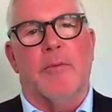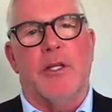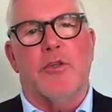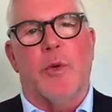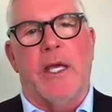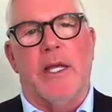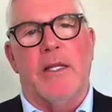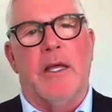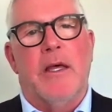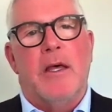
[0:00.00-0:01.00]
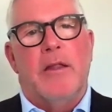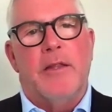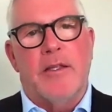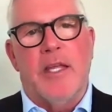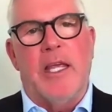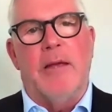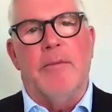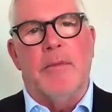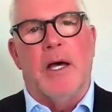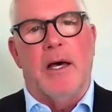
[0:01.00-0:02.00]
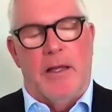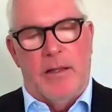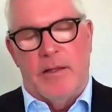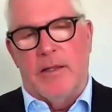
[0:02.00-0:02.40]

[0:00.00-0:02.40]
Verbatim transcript: between the team, uh,